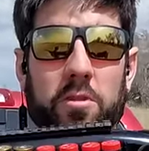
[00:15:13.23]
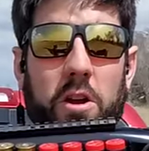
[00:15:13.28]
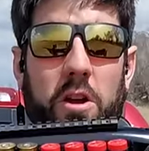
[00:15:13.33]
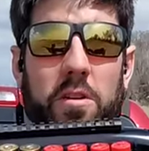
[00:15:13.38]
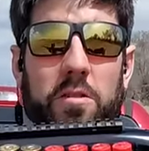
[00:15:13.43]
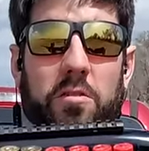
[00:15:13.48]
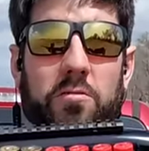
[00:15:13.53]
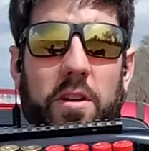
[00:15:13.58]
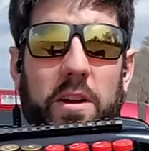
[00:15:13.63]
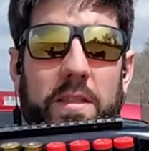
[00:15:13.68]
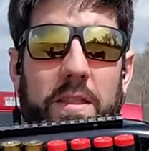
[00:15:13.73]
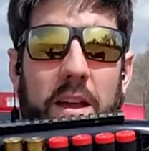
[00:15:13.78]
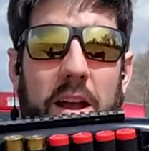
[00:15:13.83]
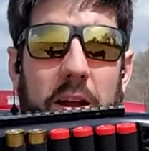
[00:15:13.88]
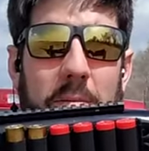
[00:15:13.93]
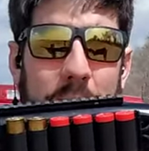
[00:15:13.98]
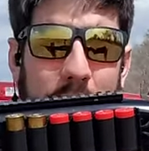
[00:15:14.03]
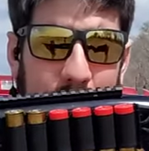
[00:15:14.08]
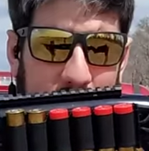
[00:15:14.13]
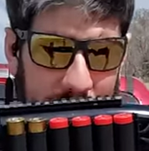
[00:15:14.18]
cards right
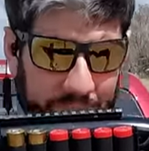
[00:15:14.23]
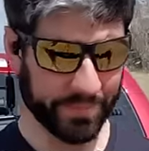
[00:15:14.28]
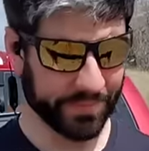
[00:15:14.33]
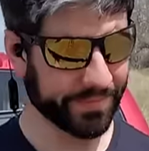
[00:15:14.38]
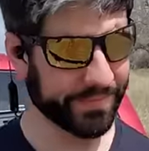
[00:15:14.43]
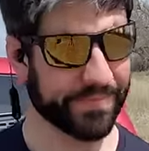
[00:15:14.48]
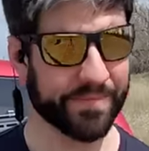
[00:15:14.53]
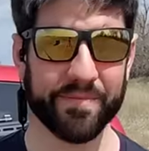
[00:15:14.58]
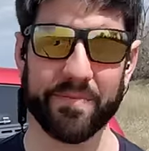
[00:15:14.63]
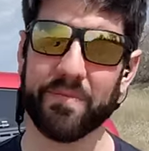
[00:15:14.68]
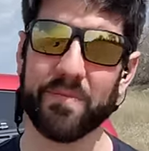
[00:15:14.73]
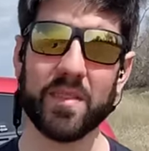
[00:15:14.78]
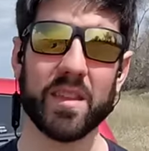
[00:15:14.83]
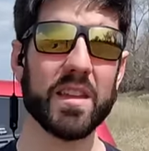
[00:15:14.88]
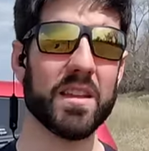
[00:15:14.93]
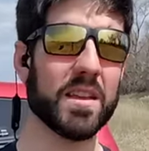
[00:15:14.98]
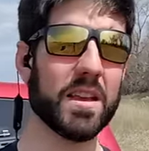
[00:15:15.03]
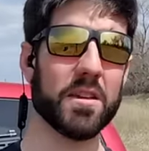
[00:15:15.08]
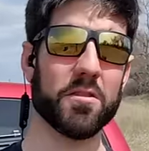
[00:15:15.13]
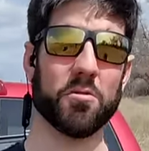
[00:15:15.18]
there.
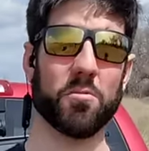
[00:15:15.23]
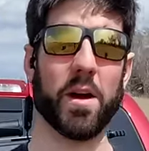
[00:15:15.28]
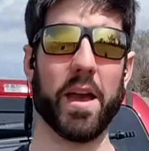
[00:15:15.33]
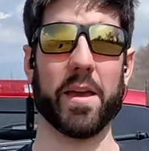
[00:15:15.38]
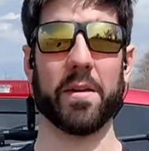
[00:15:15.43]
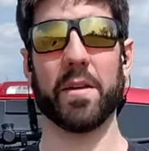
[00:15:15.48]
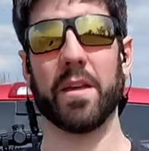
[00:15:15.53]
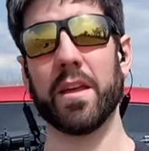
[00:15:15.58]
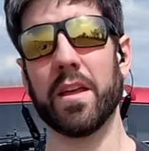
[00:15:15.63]
Either way,